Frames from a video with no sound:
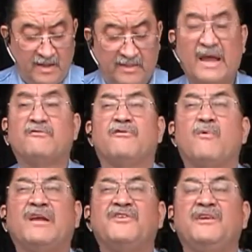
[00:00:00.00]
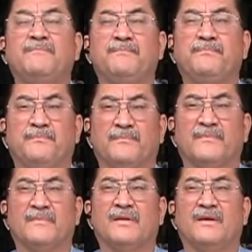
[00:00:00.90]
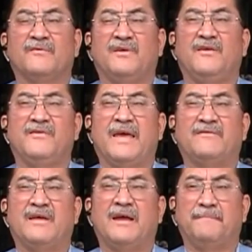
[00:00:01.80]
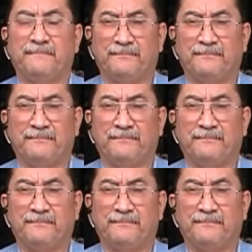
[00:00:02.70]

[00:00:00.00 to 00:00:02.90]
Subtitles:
thanks for watching. See you next time.